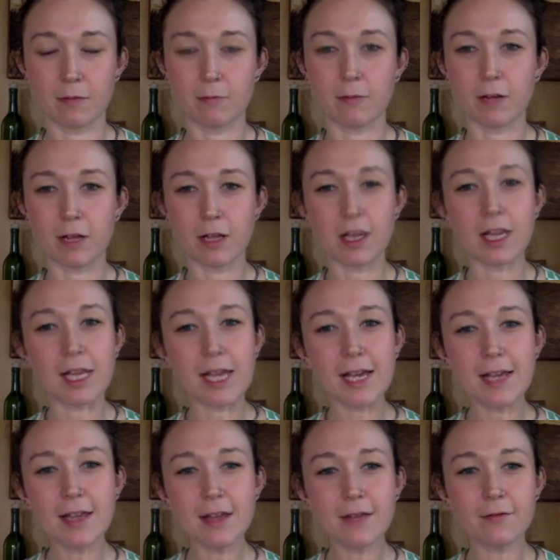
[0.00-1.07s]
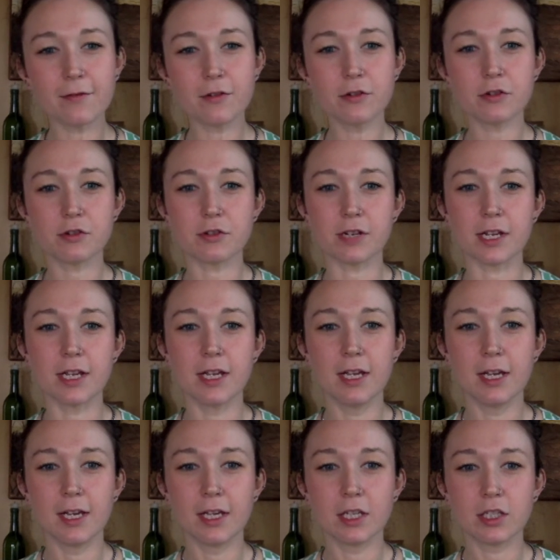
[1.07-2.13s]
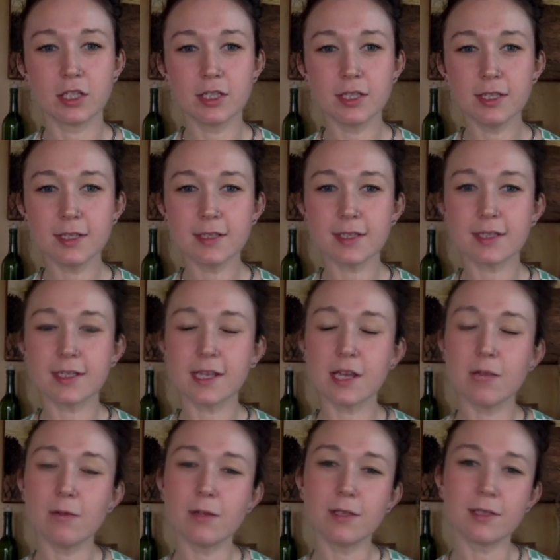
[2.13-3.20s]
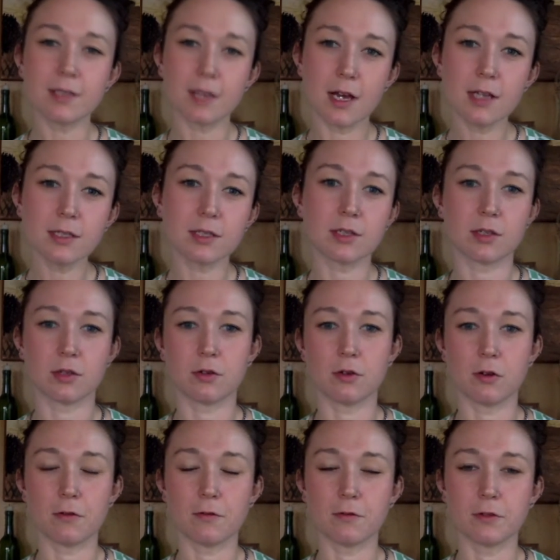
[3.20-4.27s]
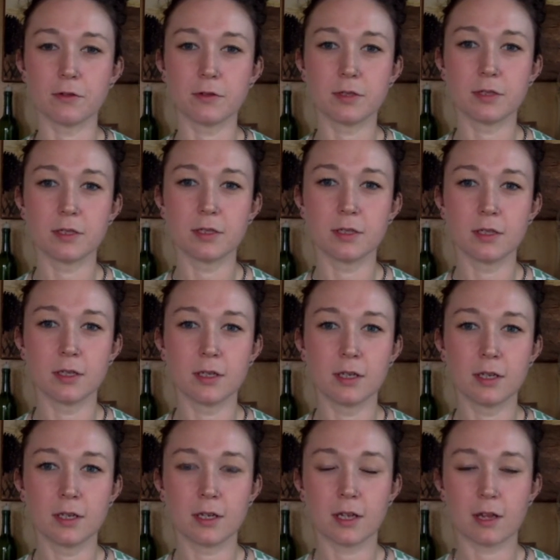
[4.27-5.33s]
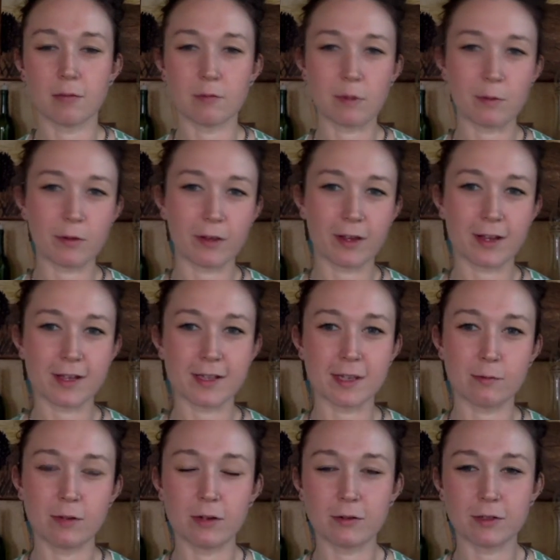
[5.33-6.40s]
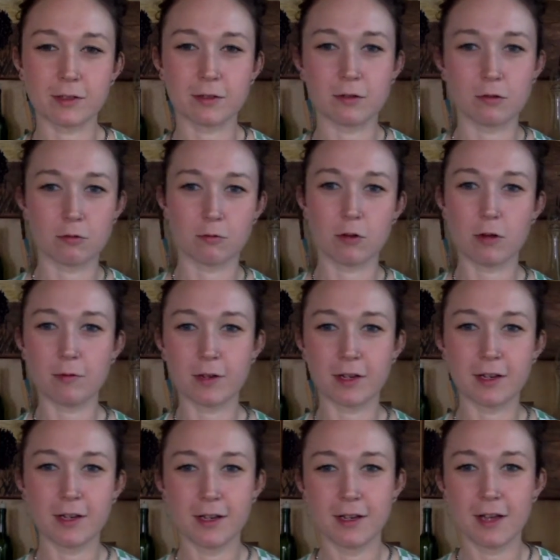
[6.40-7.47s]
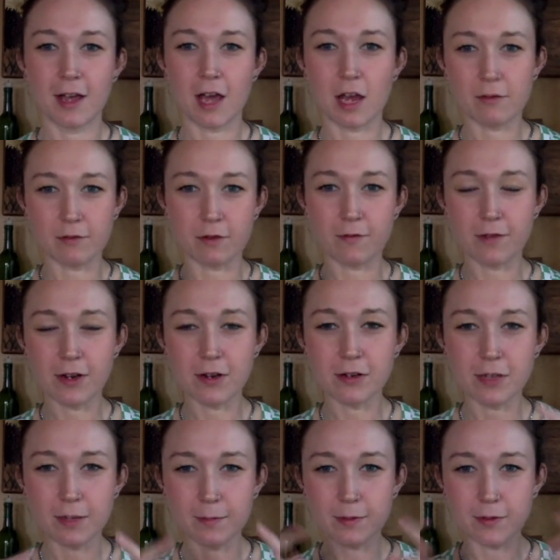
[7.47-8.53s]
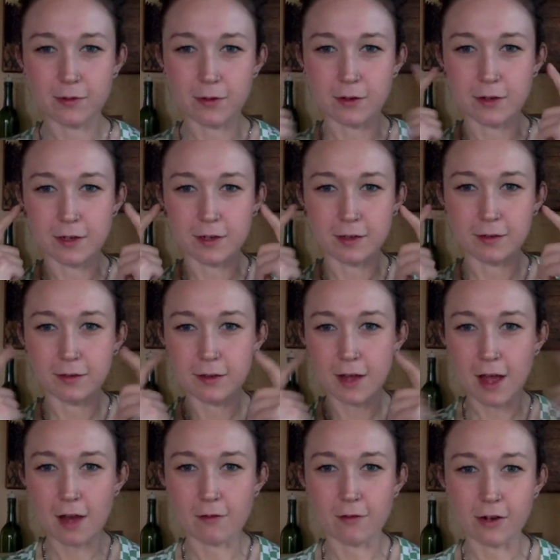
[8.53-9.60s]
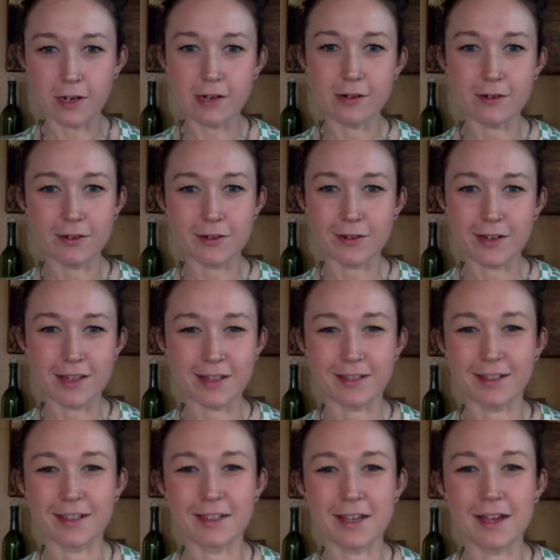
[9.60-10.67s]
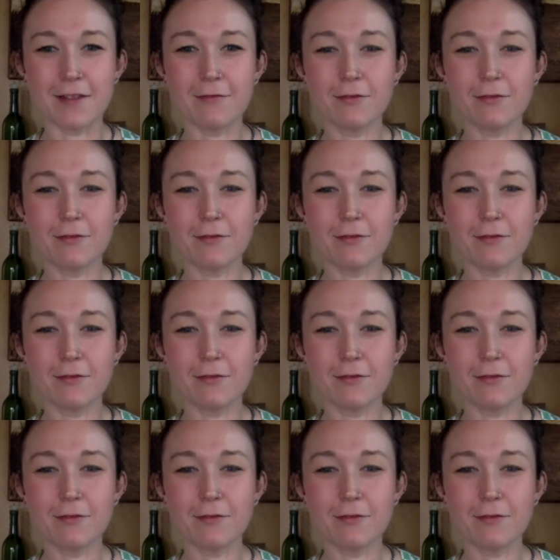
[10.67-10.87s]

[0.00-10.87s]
Well, like that fruit tree, Jesus says he wants us to grow fruit. Remember, like I said, we don't just grow it out of our fingertips or out of our ears or anything like that.